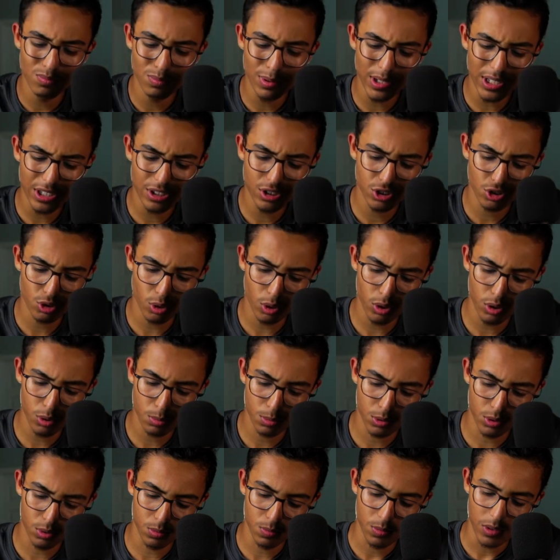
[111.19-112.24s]
pretty
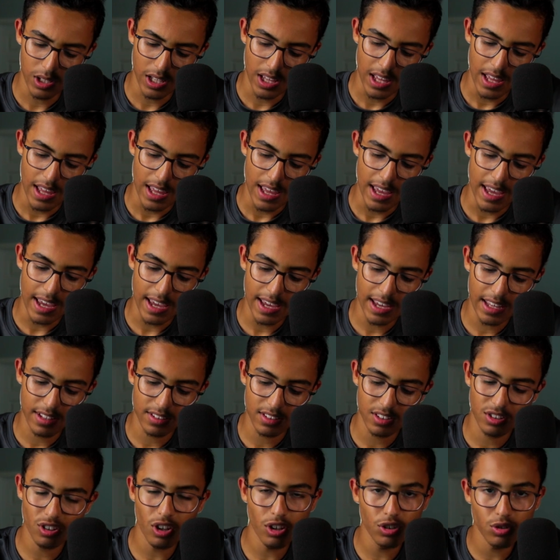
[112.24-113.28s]
controllable,
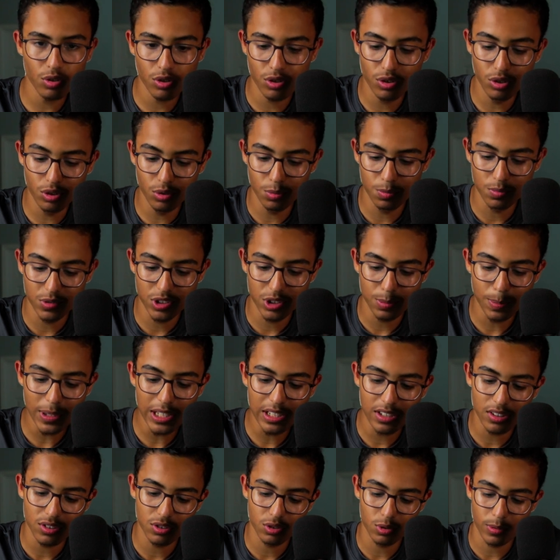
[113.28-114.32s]
and it's also still
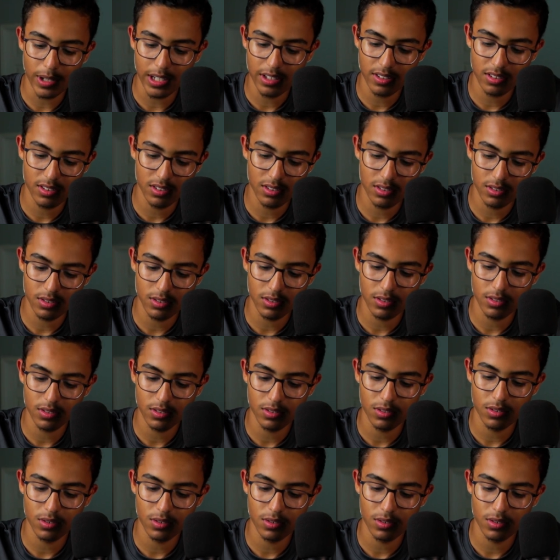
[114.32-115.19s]
speedy, so I can